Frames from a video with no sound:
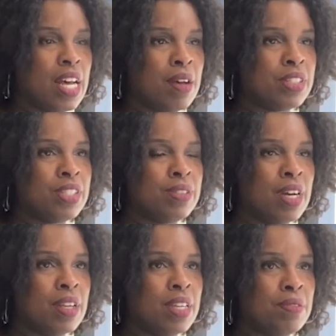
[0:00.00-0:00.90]
a,
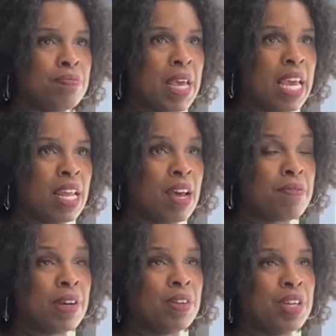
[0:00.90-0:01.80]
a man, I
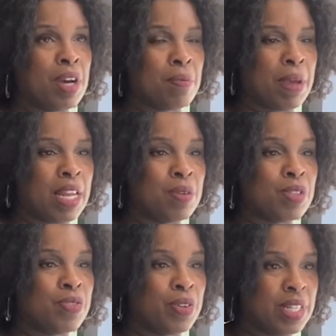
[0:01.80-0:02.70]
felt young man, he
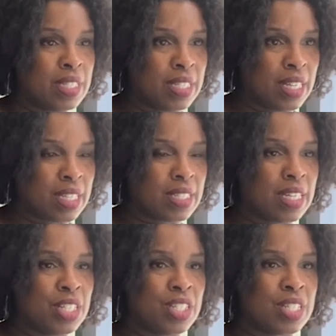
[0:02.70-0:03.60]
was 46
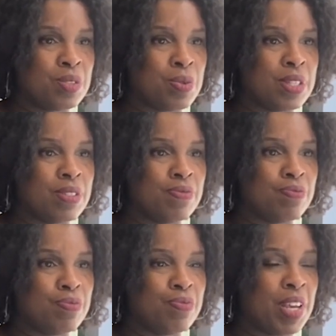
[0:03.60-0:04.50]
and just was
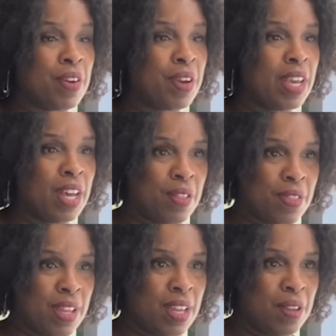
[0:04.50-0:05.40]
very
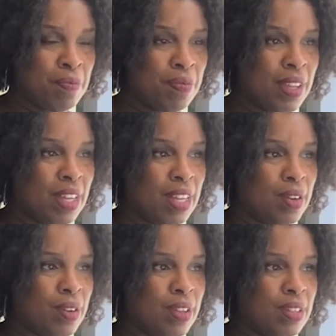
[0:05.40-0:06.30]
healthy.
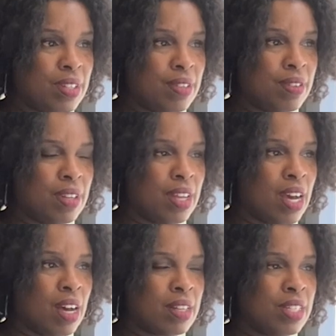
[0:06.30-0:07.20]

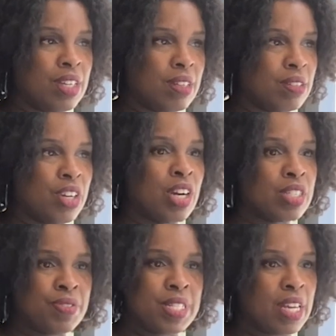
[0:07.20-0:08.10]
Uh, took charge
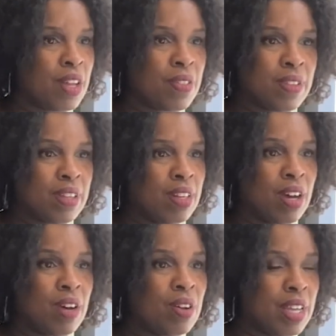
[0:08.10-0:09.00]
of his health in
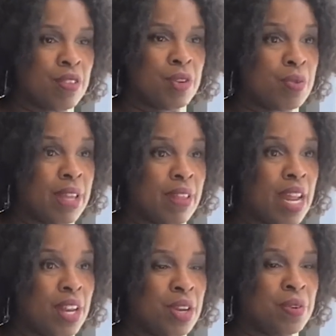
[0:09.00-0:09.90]
all every way that
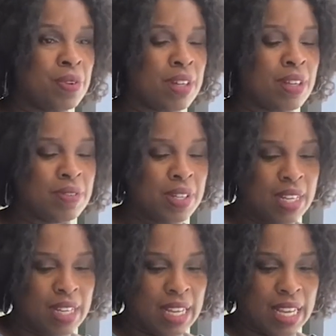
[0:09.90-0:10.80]
I knew of,
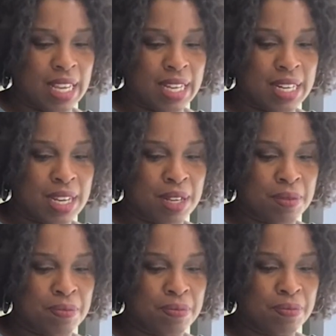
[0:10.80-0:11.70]
yeah. and
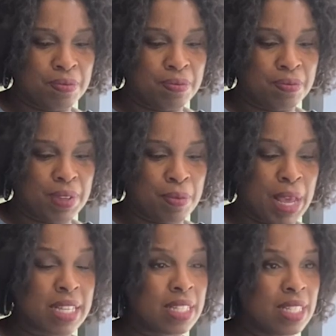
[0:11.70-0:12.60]
um, he
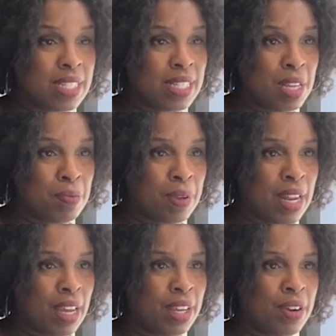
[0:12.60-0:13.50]
passed in his sleep. And
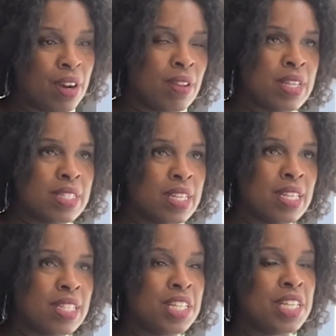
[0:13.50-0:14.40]
I hear all these
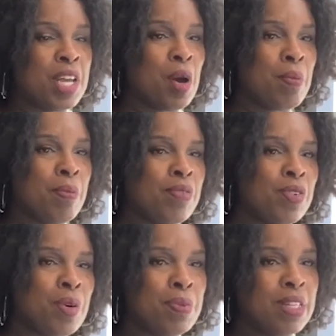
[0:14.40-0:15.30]
things. It didn't help me
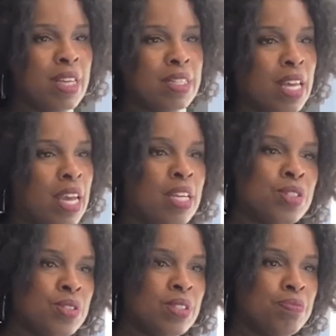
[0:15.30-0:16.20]
before, but they say
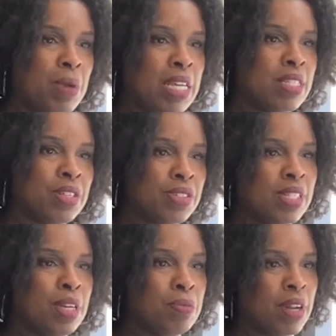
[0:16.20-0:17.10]
angels pass in their
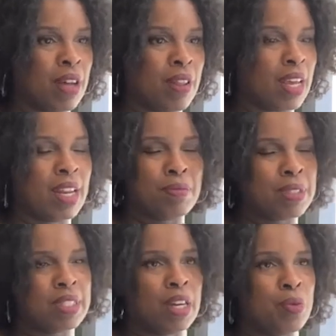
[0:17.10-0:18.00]
sleep and all that. Mm-hmm. I'm
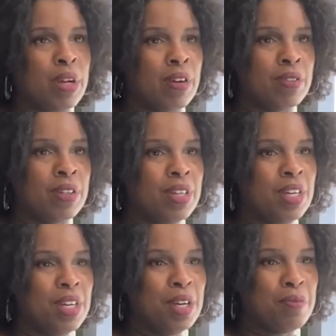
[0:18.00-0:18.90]
just like whatever,
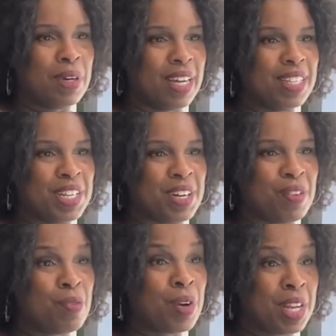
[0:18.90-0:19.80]
but you
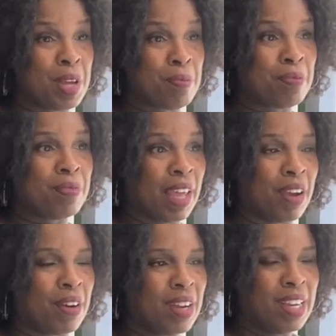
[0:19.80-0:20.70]
know I want him
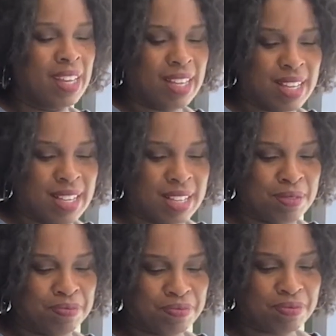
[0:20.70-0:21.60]
there. Yeah.
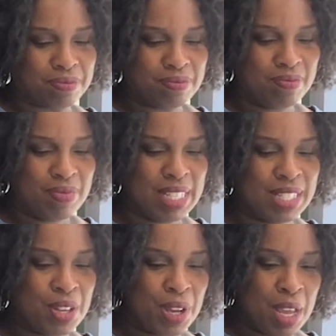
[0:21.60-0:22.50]
Um,
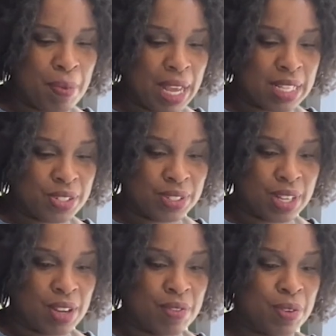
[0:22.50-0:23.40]
so he passed during
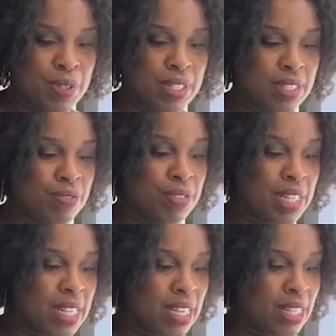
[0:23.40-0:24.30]
COVID, which
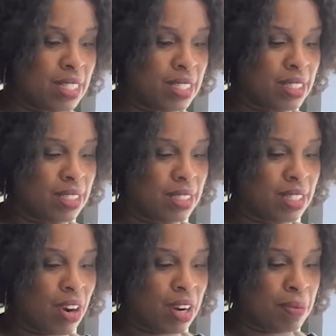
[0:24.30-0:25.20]
really
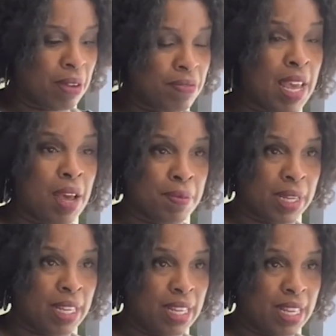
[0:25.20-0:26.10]
jarred my
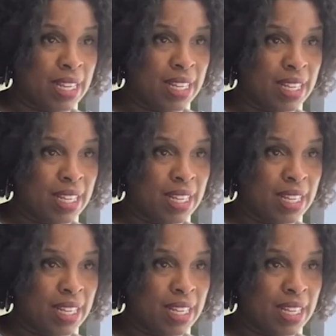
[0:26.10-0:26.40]
family